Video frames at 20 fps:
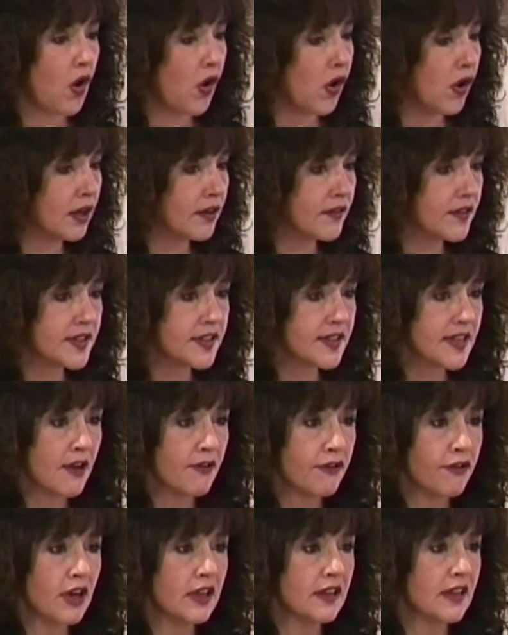All of the
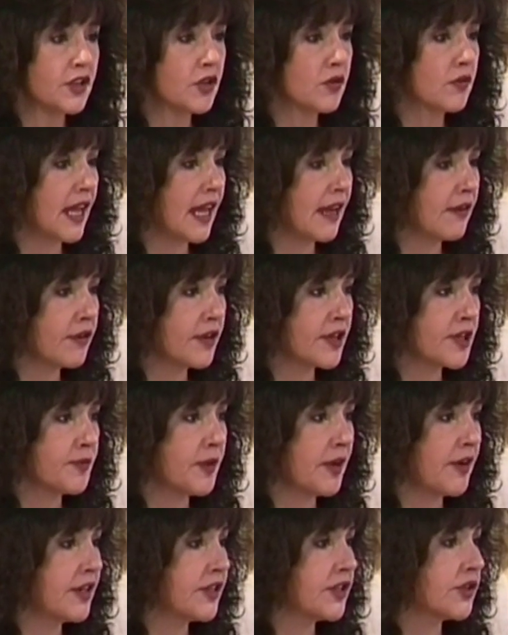suffering that you will ever
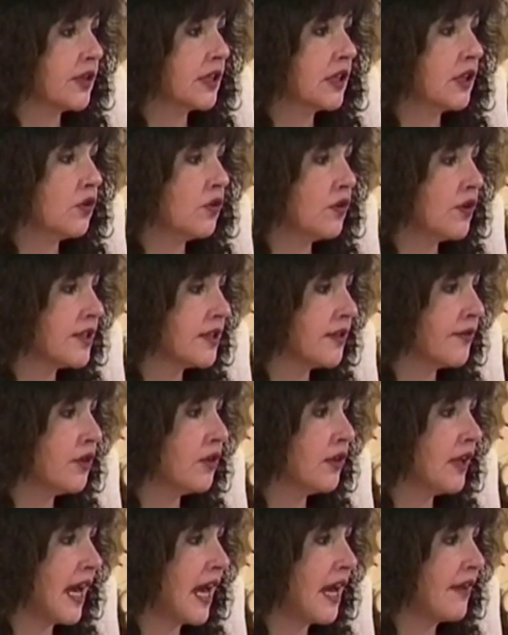experience during the course of
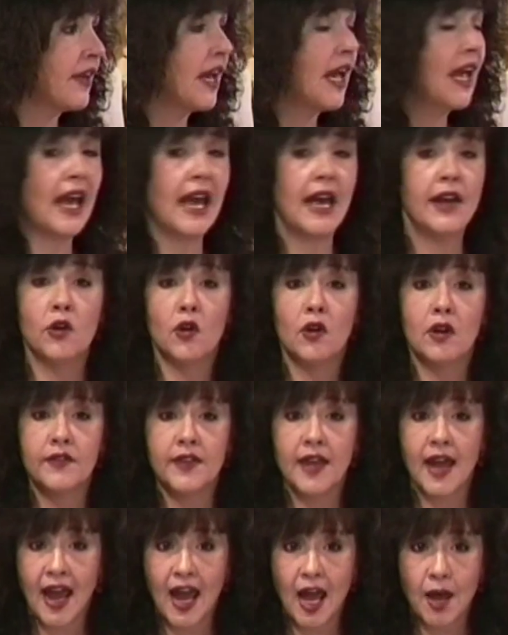your life and all
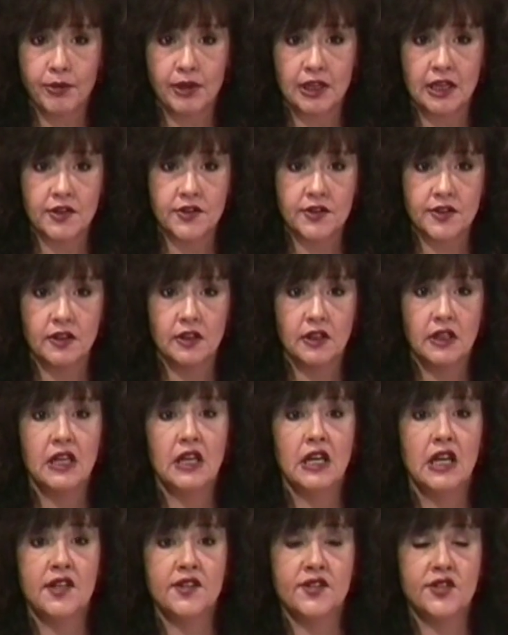of the happiness
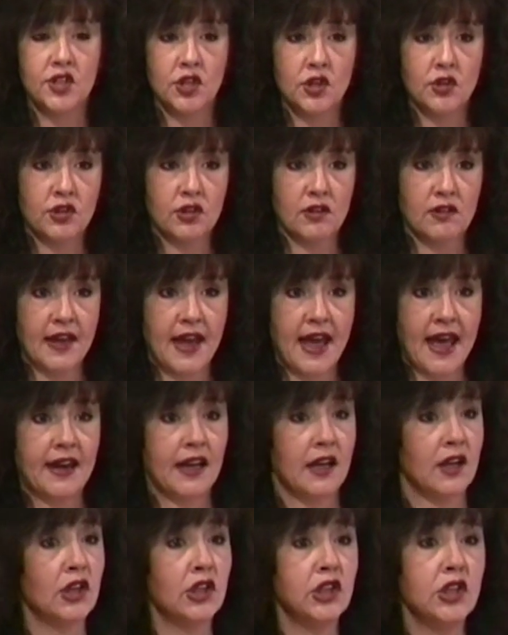is due to
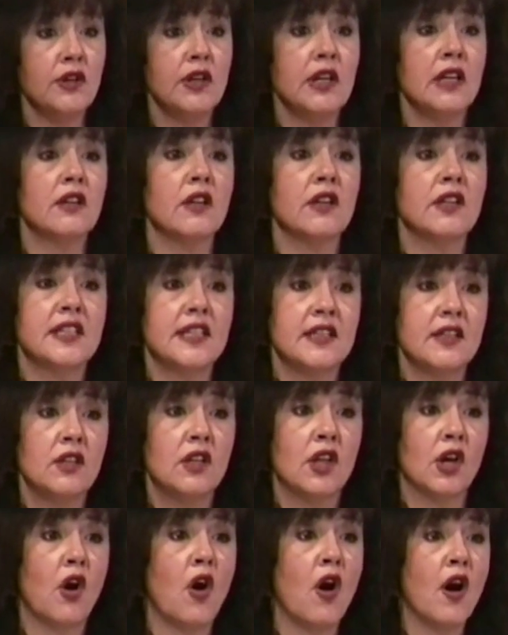that, including
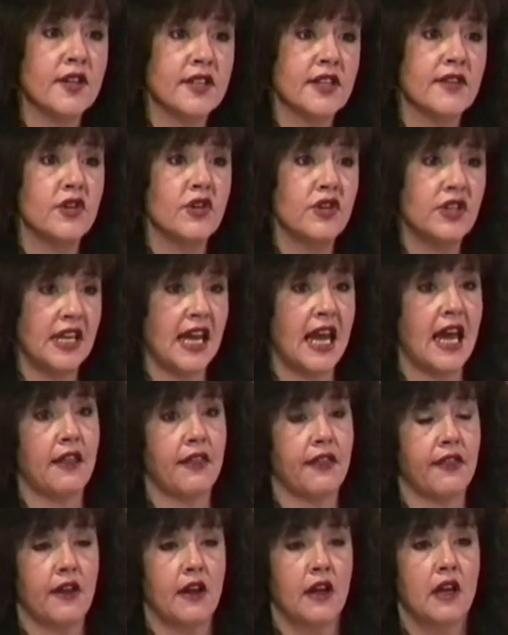the cause of your
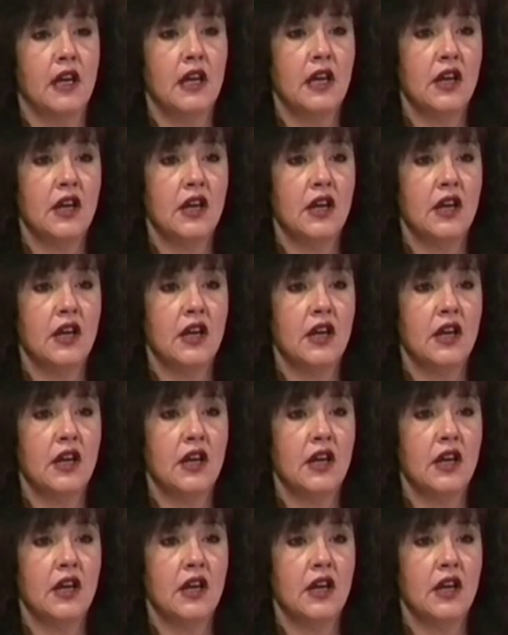death,